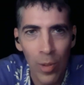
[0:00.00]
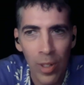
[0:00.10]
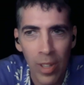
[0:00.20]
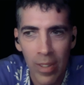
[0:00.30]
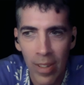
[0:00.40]

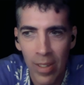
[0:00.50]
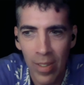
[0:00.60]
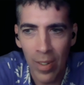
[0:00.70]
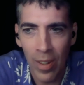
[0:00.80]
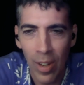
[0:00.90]
Stuart. That's
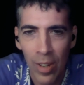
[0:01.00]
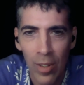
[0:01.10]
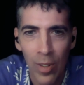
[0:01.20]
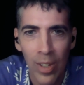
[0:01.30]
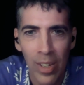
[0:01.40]
that's an
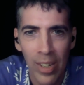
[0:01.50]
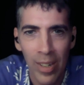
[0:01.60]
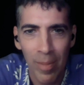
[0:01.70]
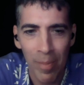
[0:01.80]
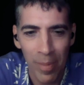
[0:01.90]
honor, and
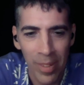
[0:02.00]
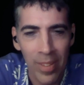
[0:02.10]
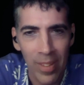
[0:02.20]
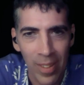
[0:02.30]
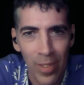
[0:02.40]
uh,
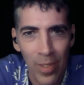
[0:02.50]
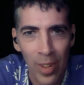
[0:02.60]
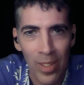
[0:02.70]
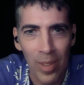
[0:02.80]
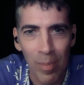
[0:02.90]
it's it's
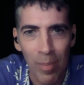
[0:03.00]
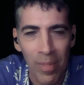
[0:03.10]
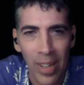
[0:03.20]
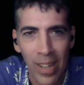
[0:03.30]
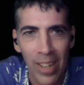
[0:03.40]

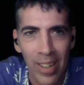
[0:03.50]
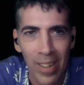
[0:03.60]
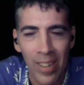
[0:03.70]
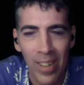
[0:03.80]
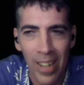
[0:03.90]
awesome. Uh,
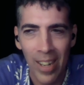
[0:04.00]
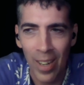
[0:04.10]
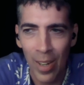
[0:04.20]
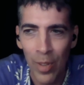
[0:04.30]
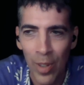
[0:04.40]
I,
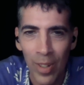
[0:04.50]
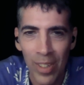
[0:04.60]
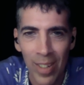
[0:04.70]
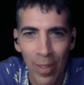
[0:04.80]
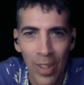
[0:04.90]
I, love
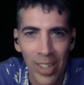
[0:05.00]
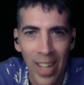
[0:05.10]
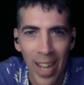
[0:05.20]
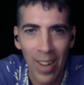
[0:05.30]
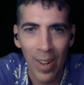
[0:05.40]
hearing stuff
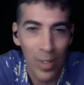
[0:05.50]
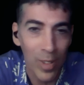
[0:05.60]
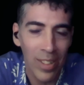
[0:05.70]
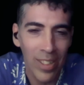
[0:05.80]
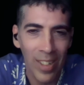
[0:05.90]
like that.
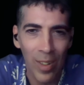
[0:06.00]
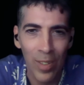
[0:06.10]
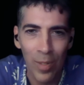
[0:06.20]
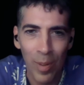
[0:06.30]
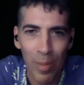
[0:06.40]
Obviously, you know,
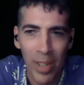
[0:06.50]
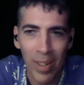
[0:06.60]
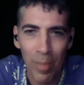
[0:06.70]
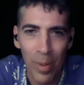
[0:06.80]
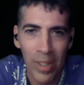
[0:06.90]
it's a
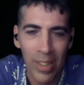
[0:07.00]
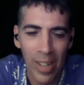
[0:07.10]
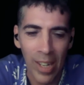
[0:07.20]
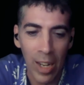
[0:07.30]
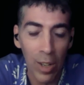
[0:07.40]
filmmaker, but
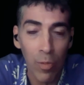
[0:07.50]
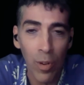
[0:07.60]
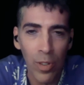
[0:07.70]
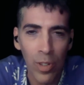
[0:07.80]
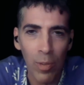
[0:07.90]
uh, I look
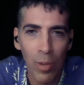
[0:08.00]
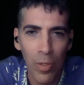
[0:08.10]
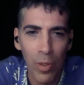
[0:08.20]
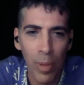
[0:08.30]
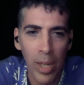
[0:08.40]
forward to your
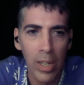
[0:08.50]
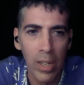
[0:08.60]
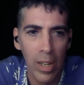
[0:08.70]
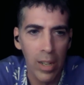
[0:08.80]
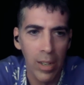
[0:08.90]
review, man.
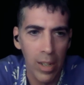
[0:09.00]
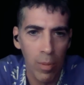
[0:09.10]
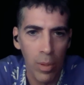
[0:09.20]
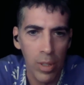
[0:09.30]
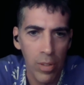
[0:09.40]
And and
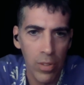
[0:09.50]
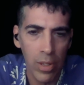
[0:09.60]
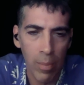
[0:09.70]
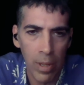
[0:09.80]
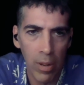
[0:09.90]
uh, when this
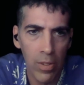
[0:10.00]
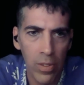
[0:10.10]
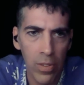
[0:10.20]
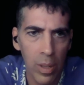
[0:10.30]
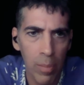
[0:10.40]
comes out, is
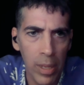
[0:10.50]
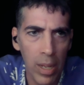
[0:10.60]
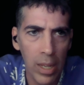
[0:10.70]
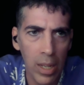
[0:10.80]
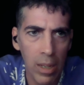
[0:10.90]
this going to be
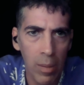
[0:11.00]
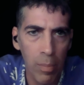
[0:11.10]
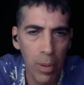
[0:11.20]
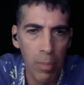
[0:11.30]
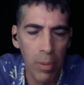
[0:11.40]
like
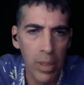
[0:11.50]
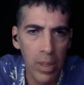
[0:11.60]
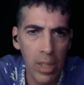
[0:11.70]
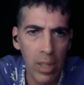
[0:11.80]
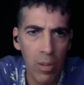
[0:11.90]
a, a
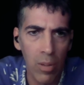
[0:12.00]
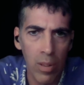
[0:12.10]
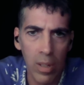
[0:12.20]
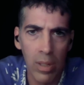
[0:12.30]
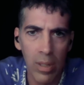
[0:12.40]
print thing
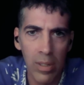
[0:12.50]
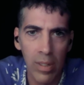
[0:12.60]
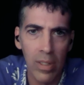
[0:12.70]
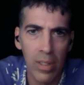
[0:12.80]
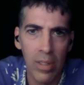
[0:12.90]
or a,
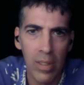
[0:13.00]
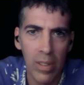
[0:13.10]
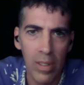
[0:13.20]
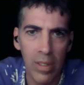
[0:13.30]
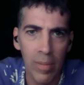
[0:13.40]
uh,
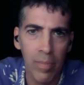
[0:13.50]
a?